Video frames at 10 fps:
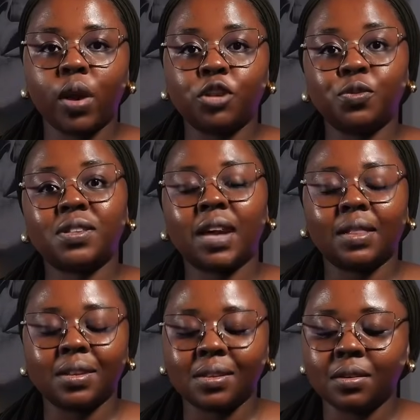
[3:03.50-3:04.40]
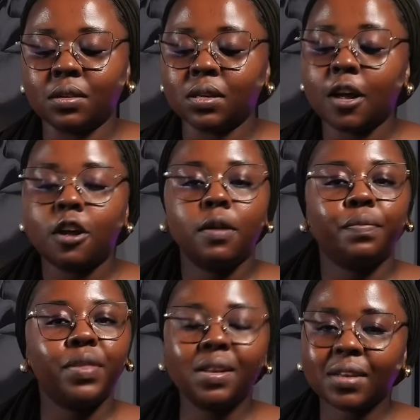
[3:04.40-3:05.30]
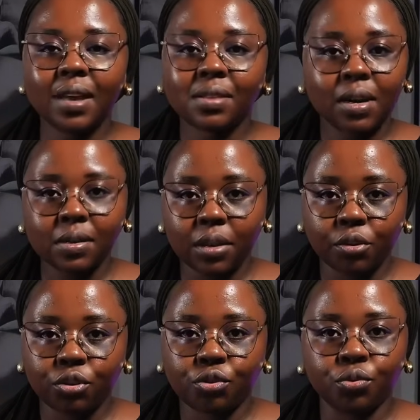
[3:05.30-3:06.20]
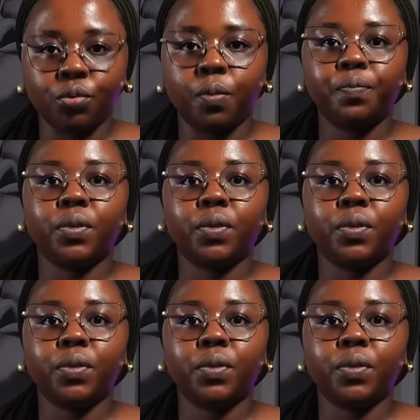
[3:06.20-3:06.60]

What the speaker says: as we start the series. These case studies are not true.